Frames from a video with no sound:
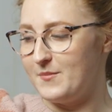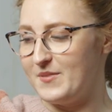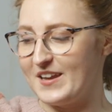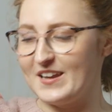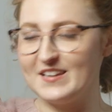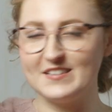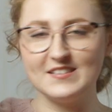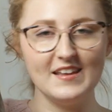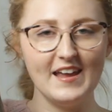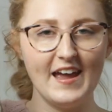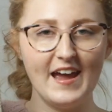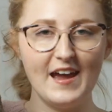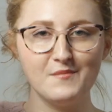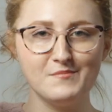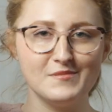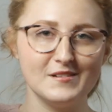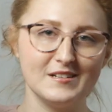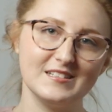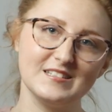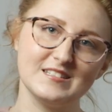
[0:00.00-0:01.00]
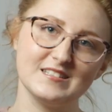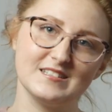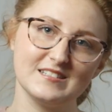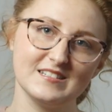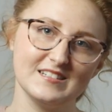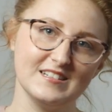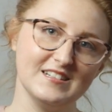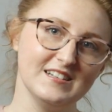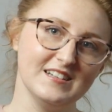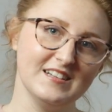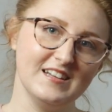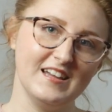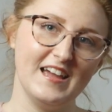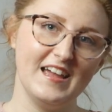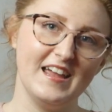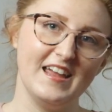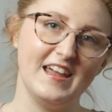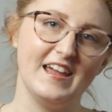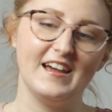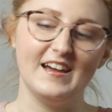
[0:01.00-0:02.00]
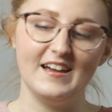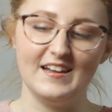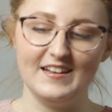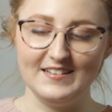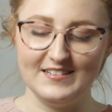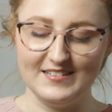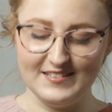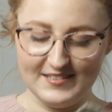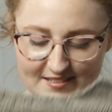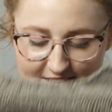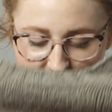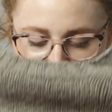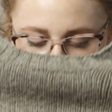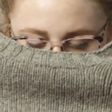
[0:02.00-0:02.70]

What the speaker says: because it happens. And